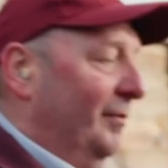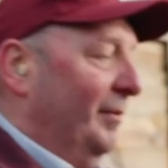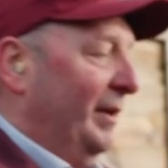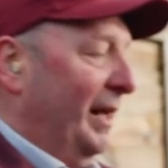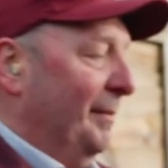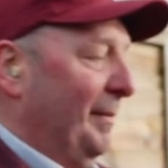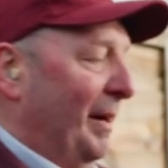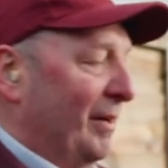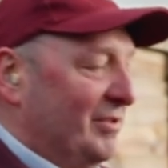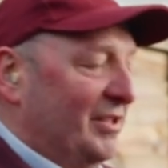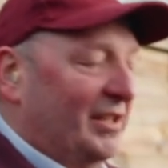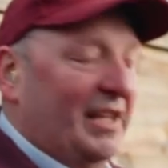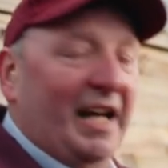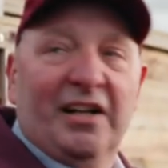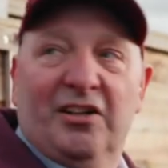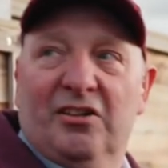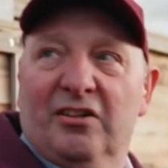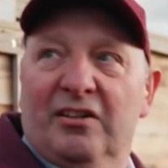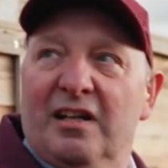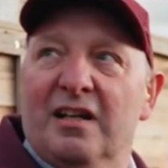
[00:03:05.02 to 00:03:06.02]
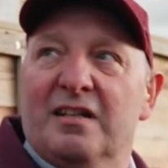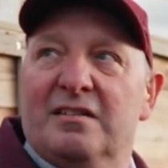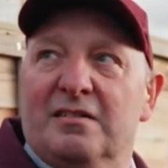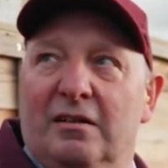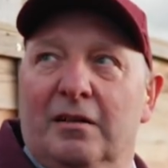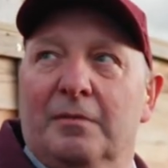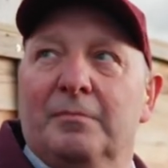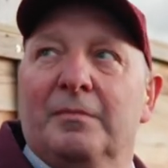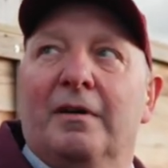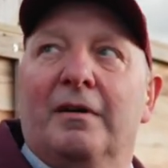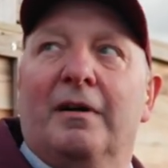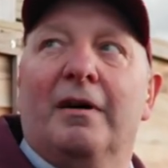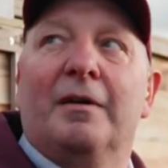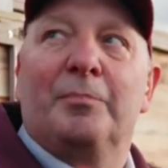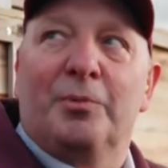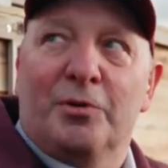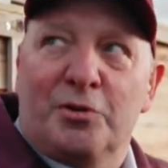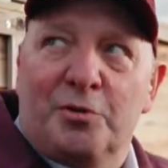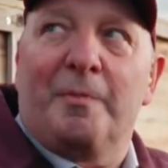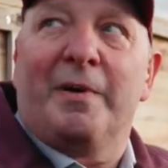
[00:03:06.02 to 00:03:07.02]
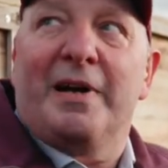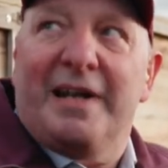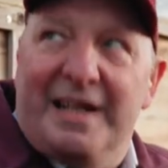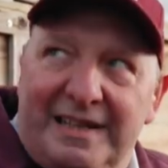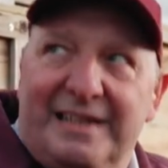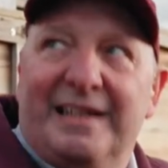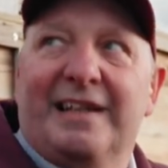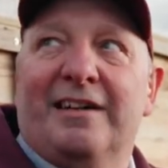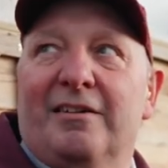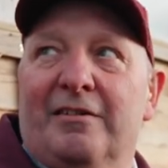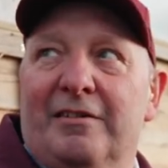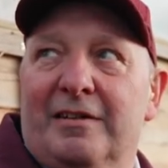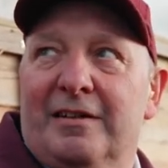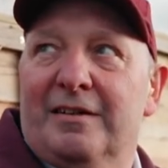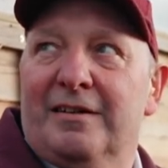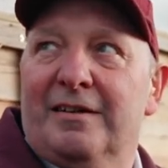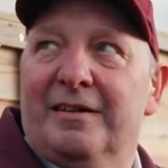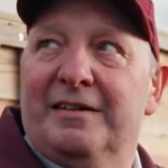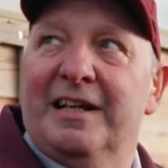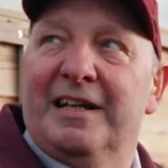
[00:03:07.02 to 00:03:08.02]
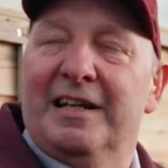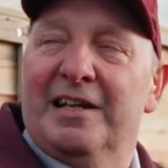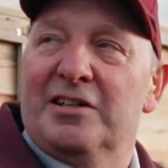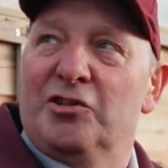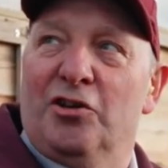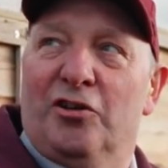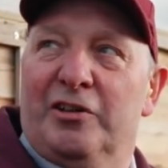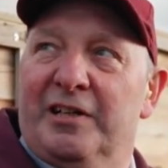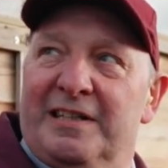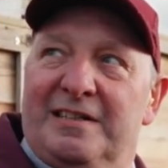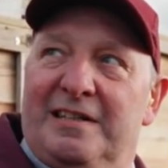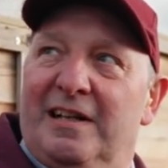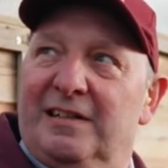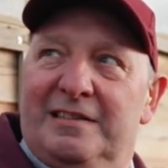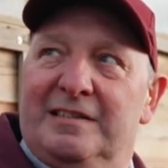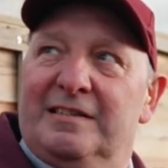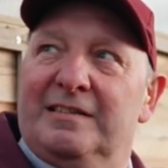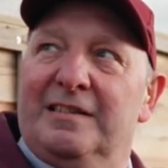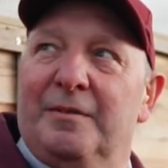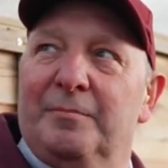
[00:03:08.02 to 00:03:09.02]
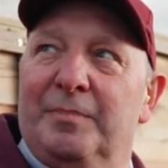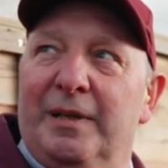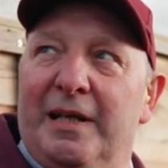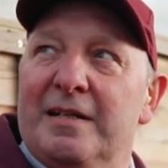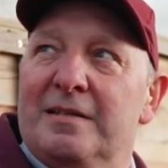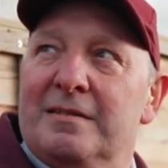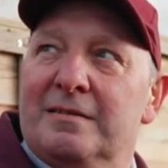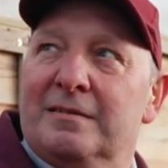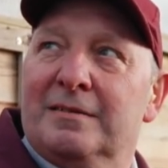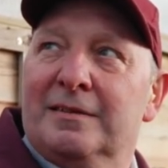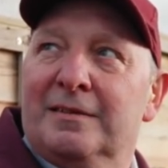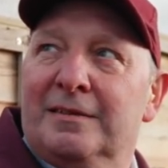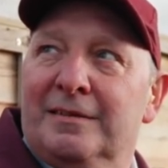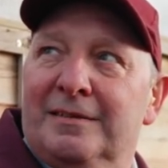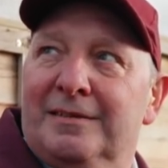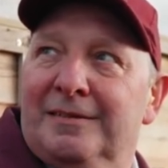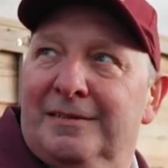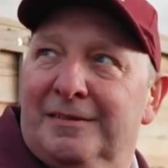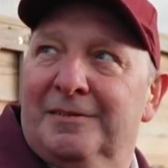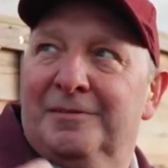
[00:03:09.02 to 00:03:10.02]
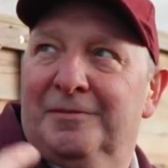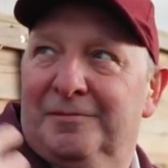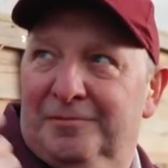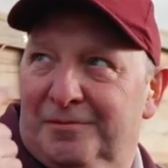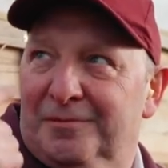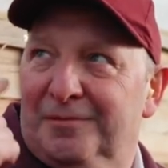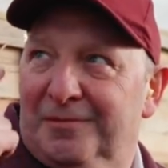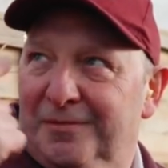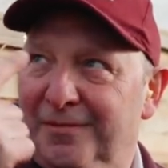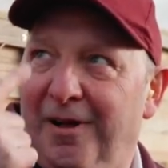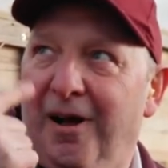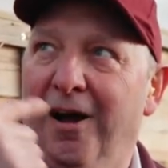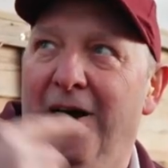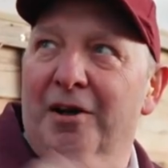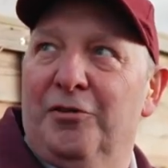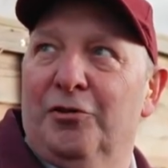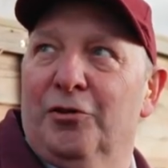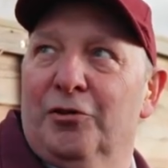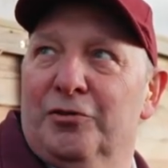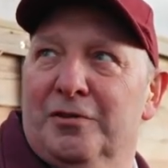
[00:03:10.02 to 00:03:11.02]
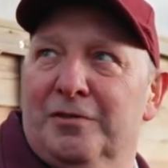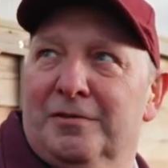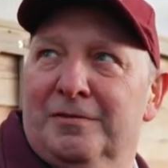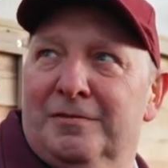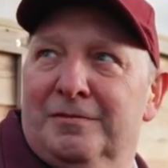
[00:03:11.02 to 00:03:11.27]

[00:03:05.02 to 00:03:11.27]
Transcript: When I mounted that gun that time, I pushed my head down on it and then I shot in exactly the same place. I thought.